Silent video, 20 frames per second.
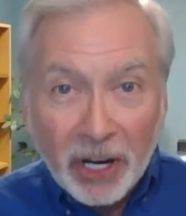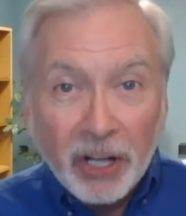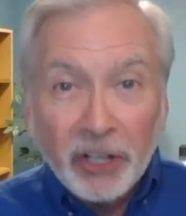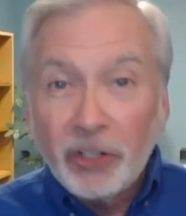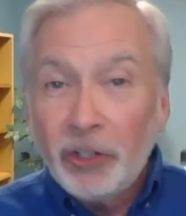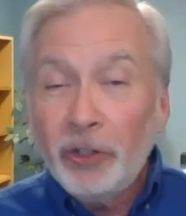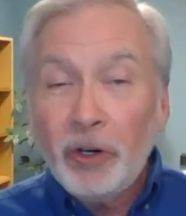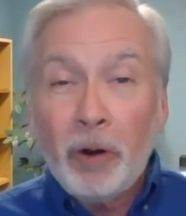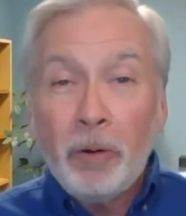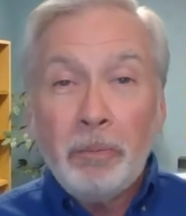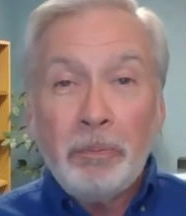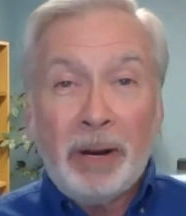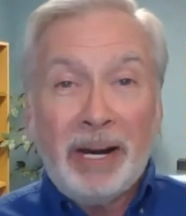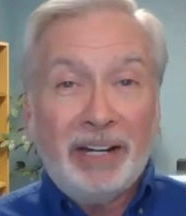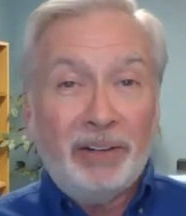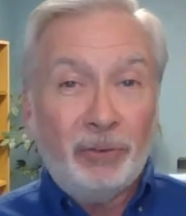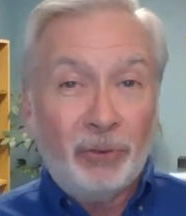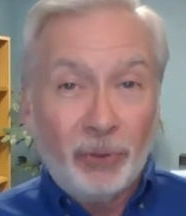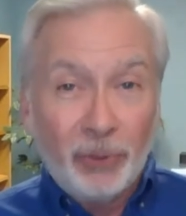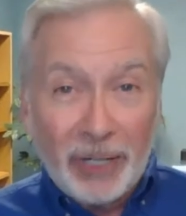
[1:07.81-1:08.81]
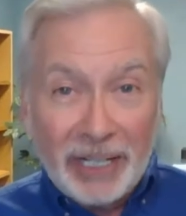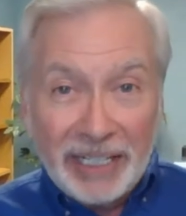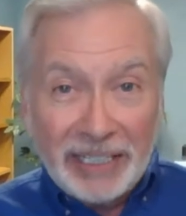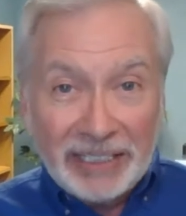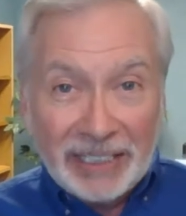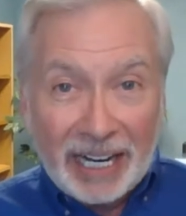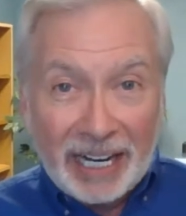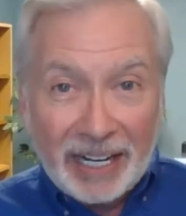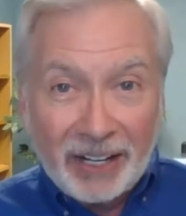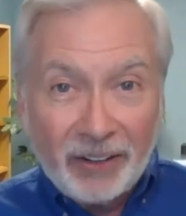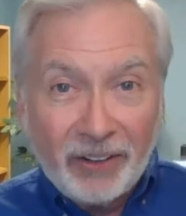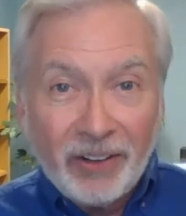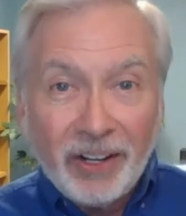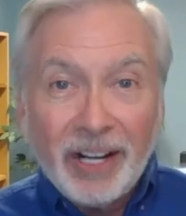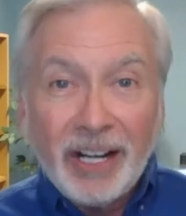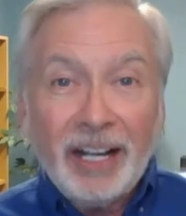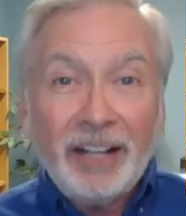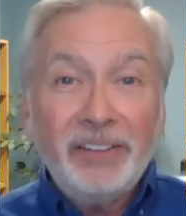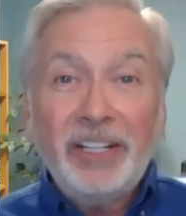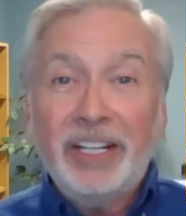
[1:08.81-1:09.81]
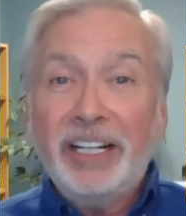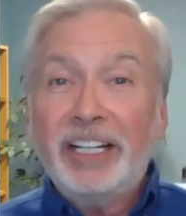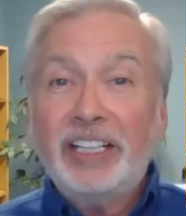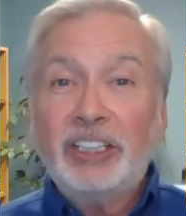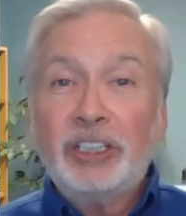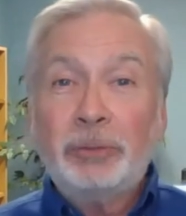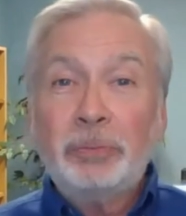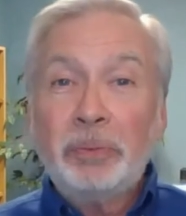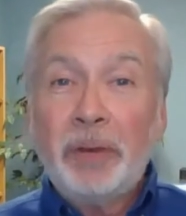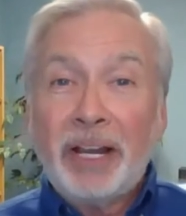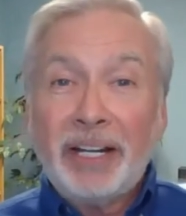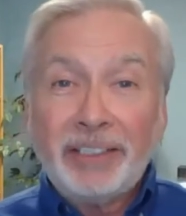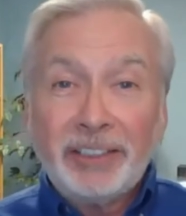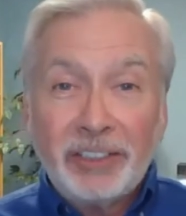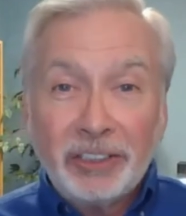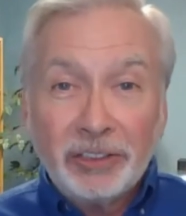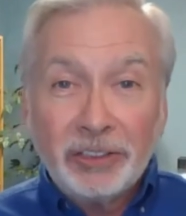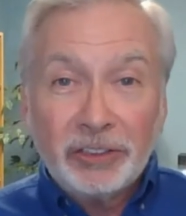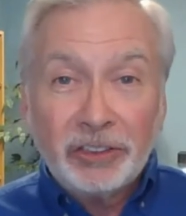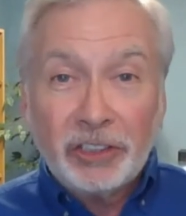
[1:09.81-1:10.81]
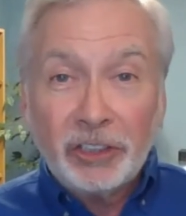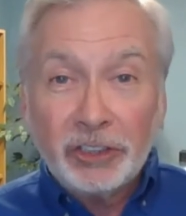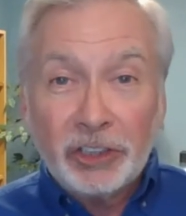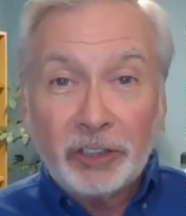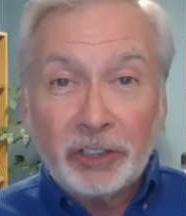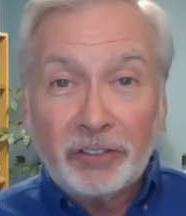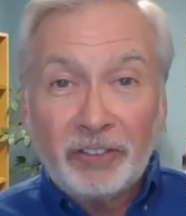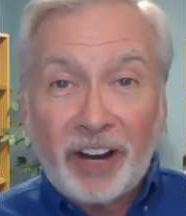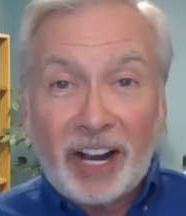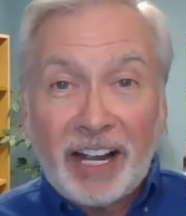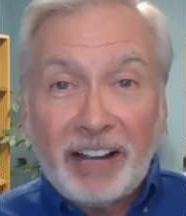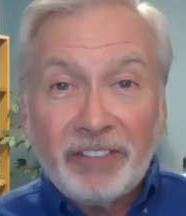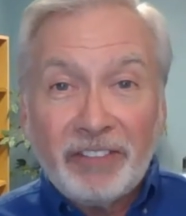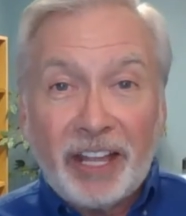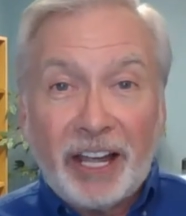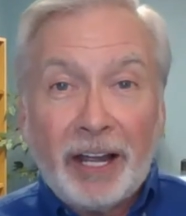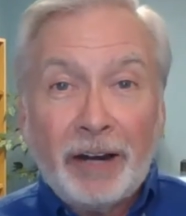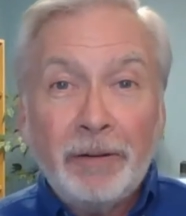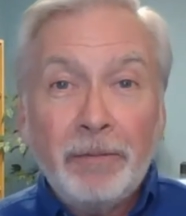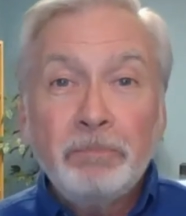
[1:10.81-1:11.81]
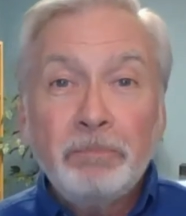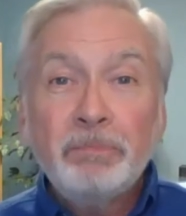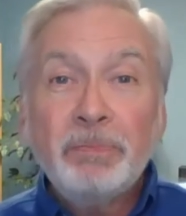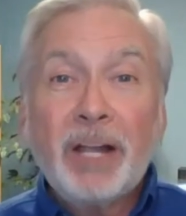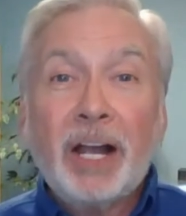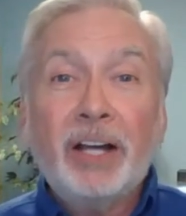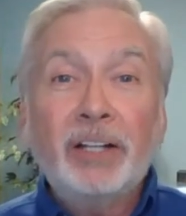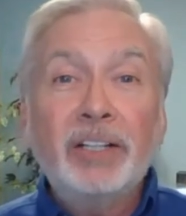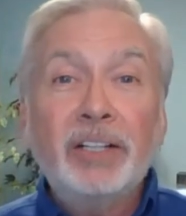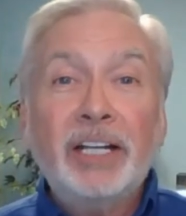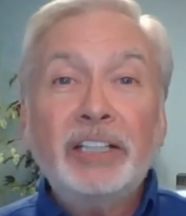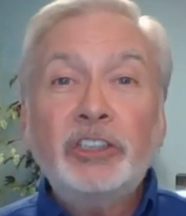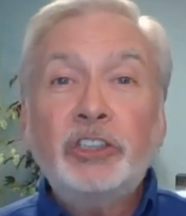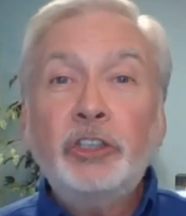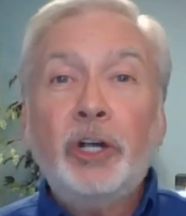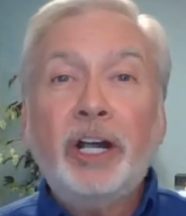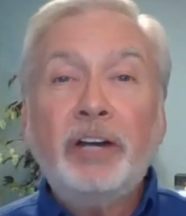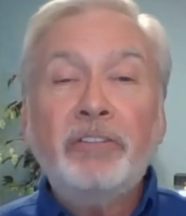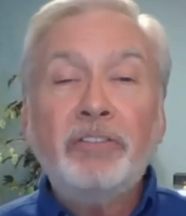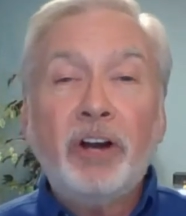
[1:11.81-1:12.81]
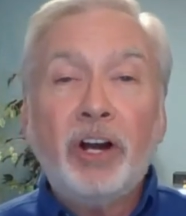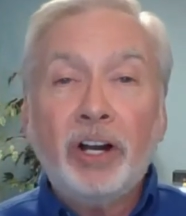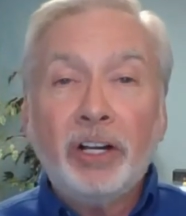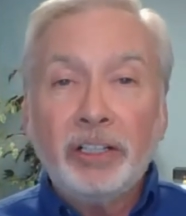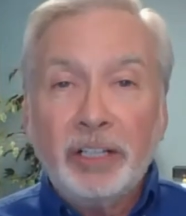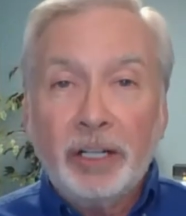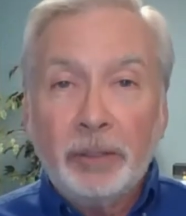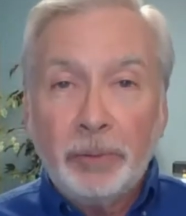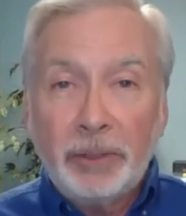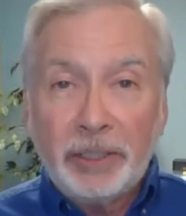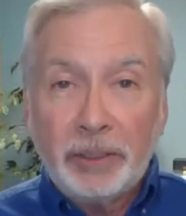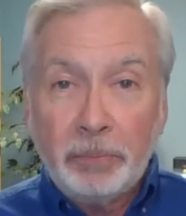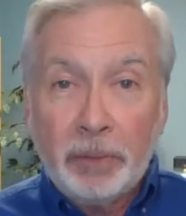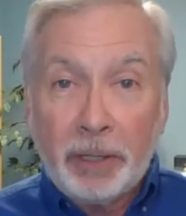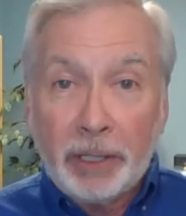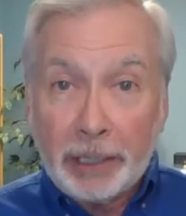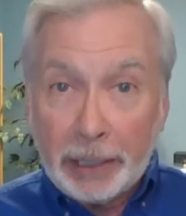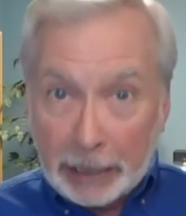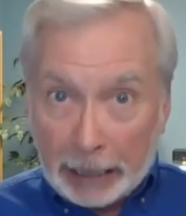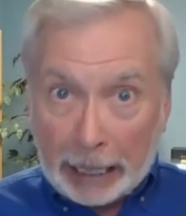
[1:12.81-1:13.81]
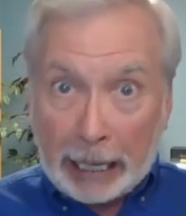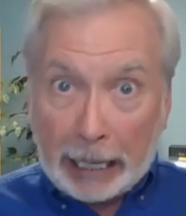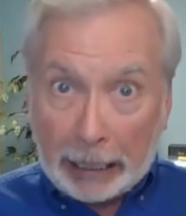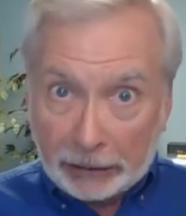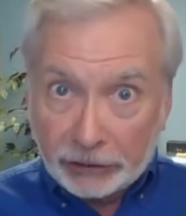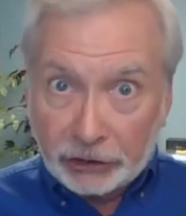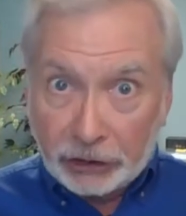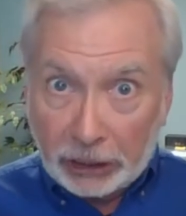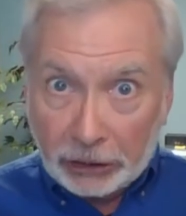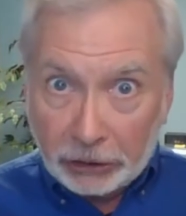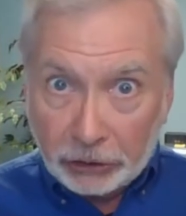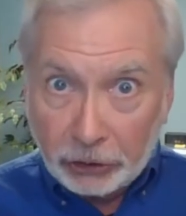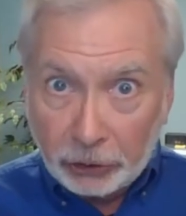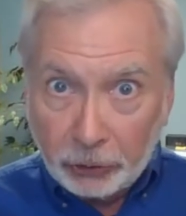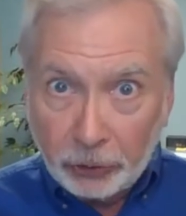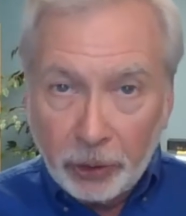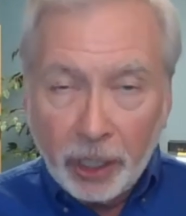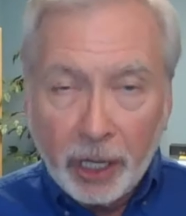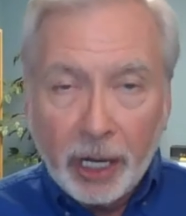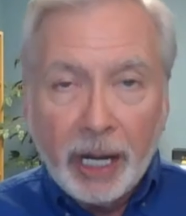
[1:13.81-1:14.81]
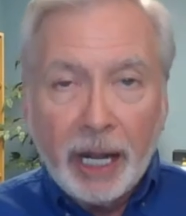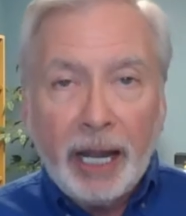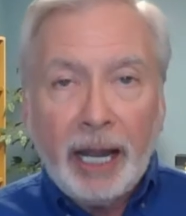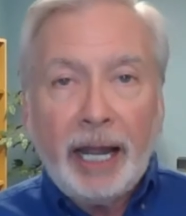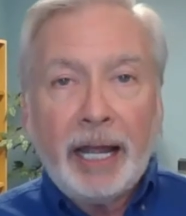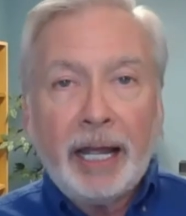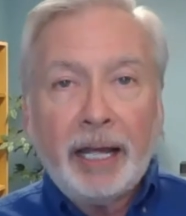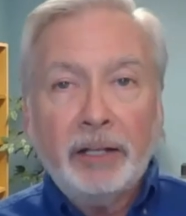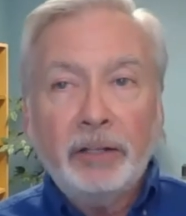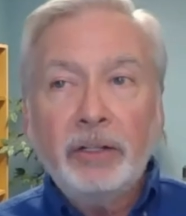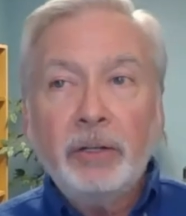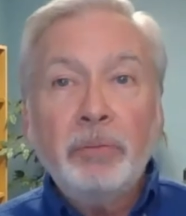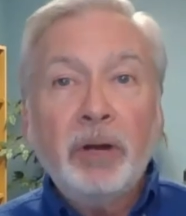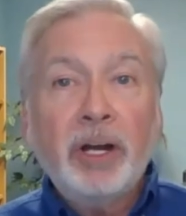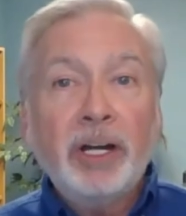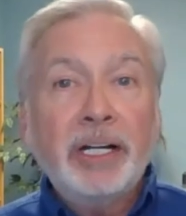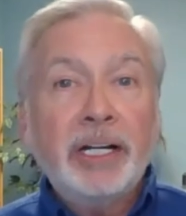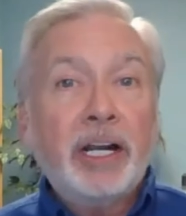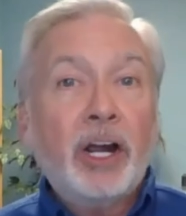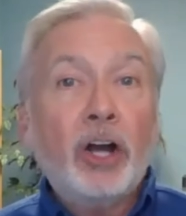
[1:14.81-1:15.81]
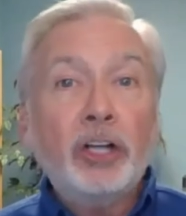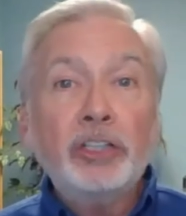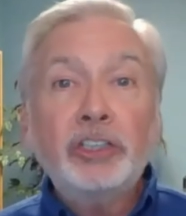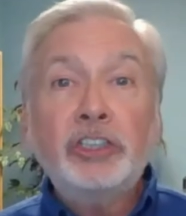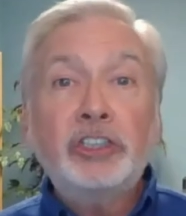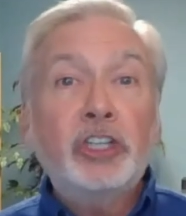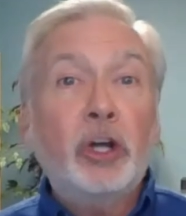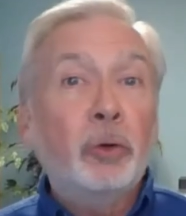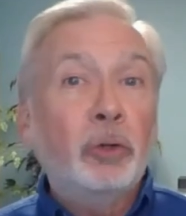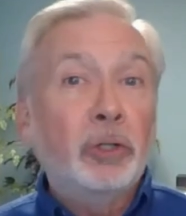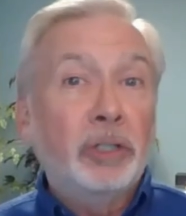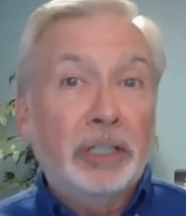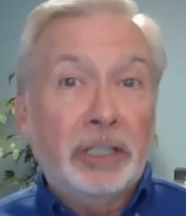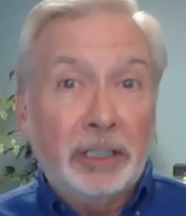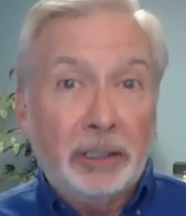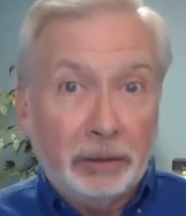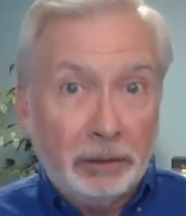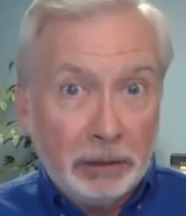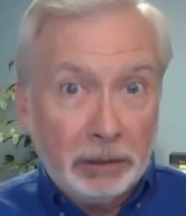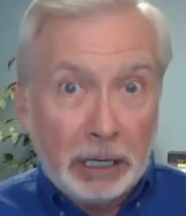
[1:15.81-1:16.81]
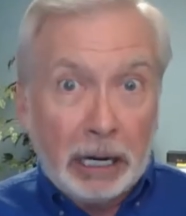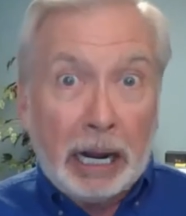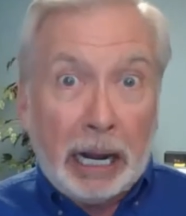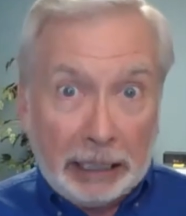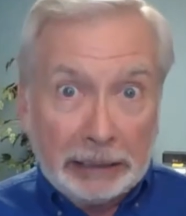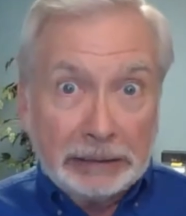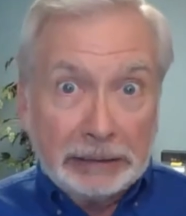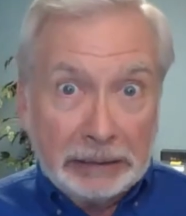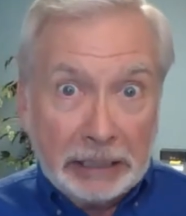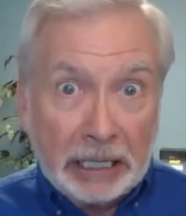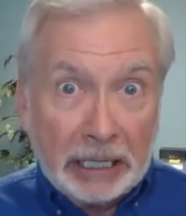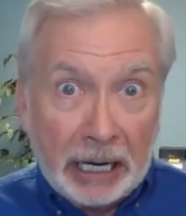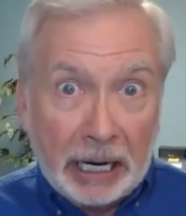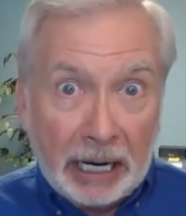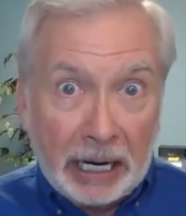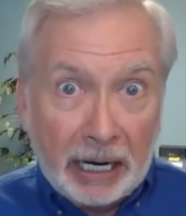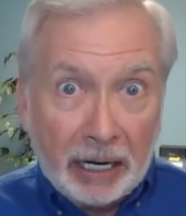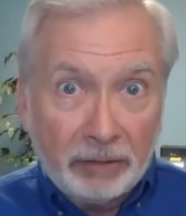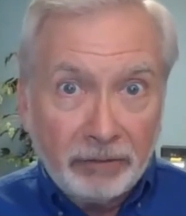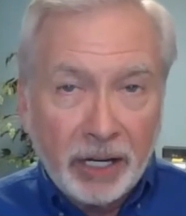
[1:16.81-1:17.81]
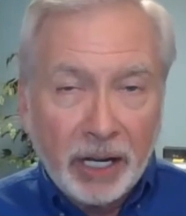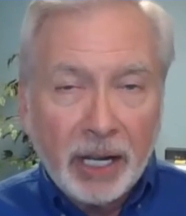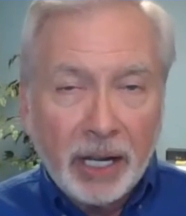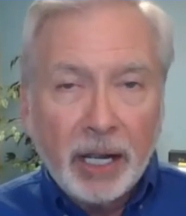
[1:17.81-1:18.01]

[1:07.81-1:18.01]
You don't pay retail and then expect to, to survive that unless you have unlimited money, as they do, and the money costs so little as they have.